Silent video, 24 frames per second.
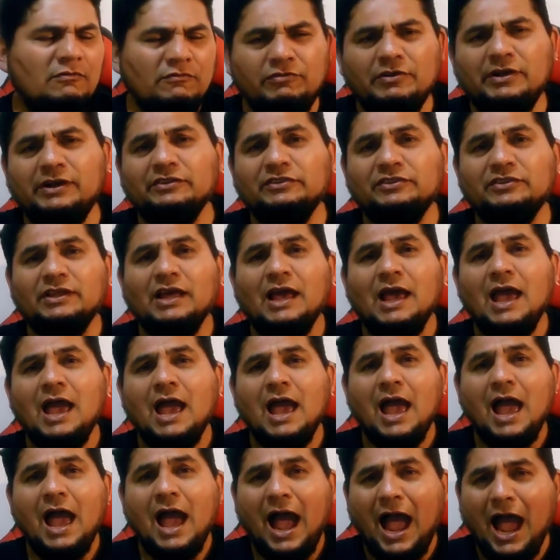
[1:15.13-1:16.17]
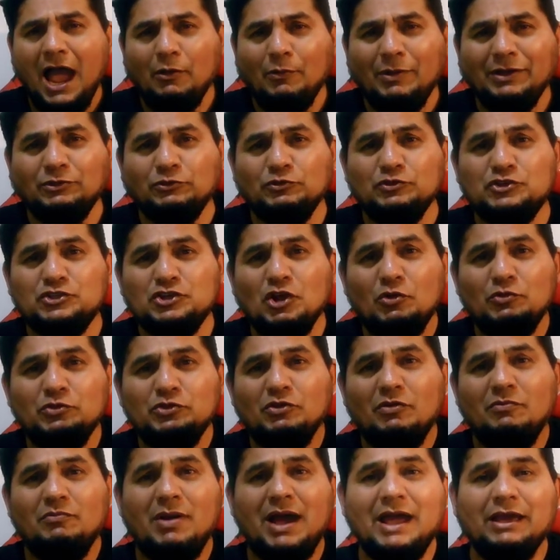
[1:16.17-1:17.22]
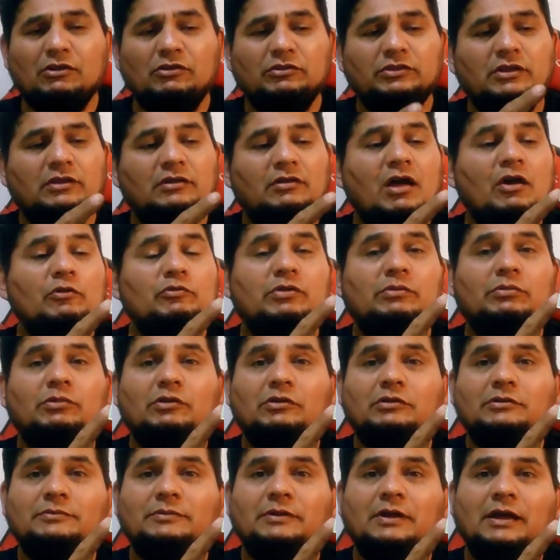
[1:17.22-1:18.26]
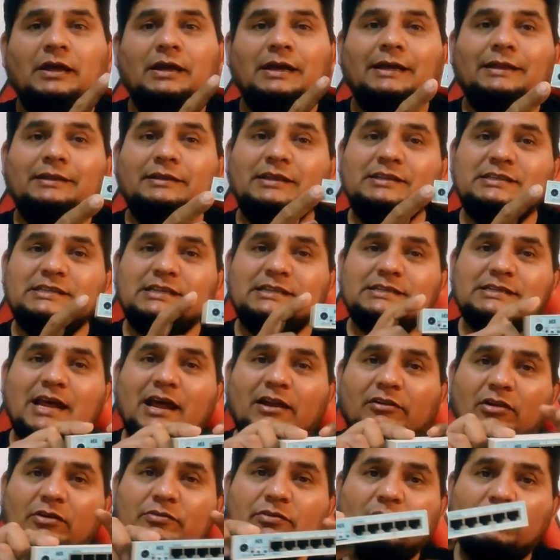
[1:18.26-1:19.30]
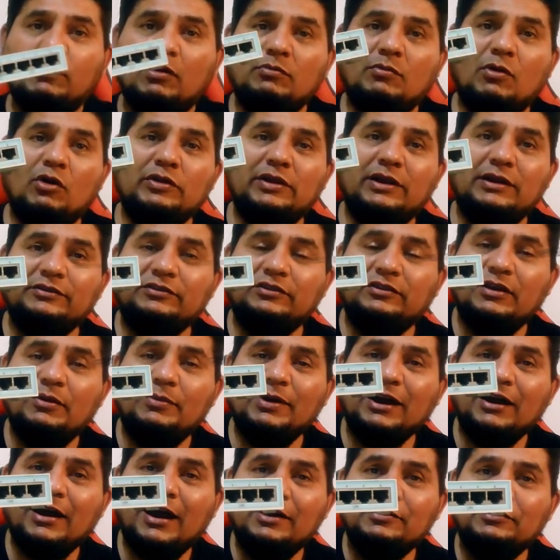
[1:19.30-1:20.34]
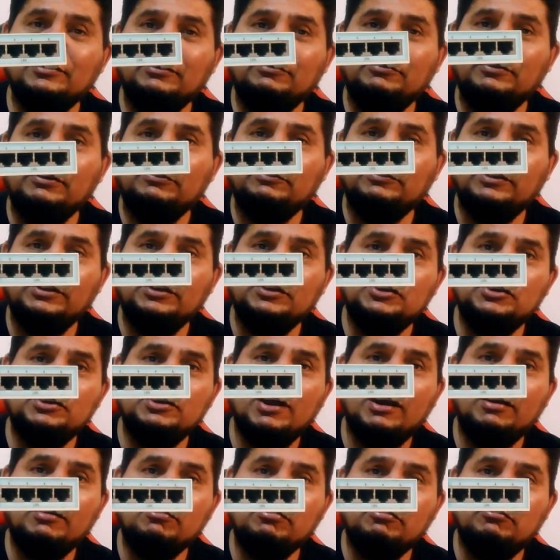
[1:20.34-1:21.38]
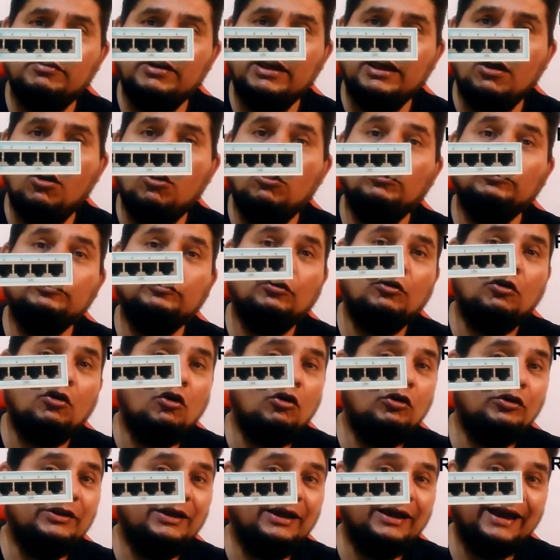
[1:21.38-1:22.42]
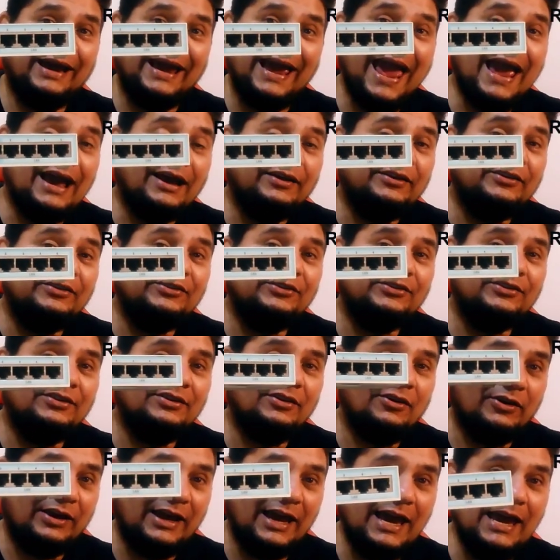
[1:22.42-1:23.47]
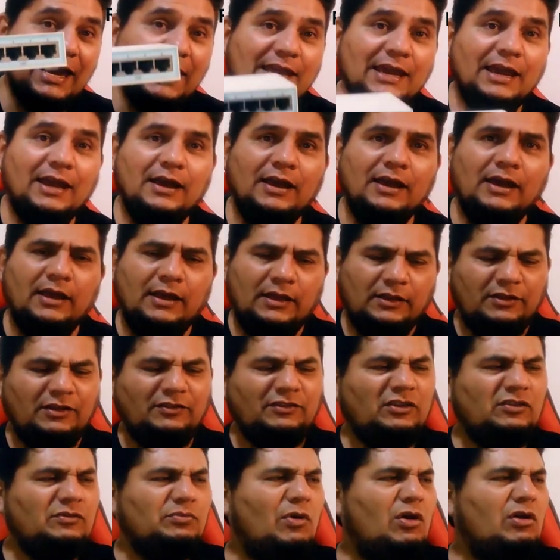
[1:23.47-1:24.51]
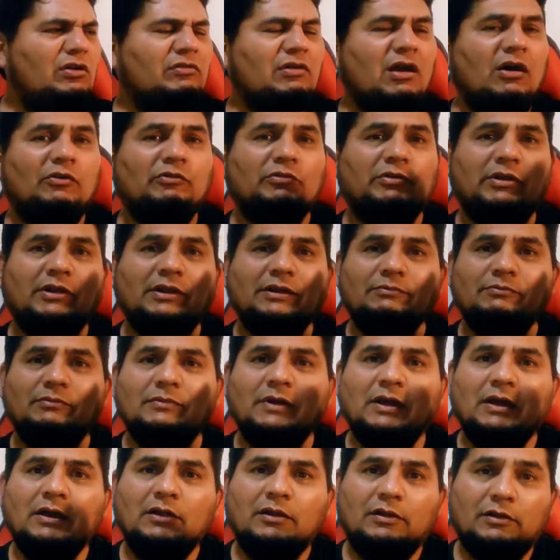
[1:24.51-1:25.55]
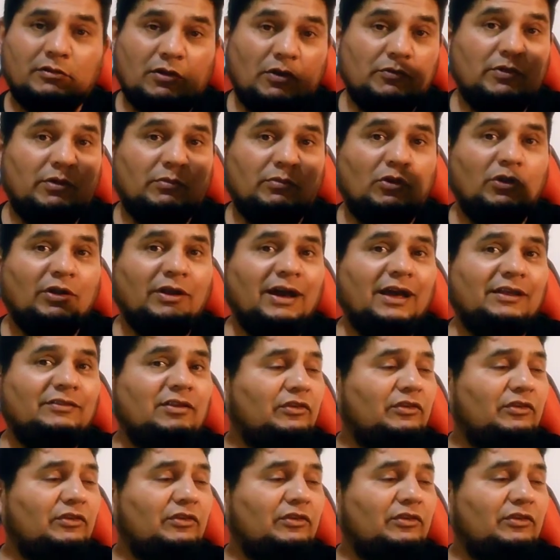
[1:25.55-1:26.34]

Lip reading: First, I want to show you Mikrotik router board. This is a router board model 750GR3, also called HEX. Okay, this is small router board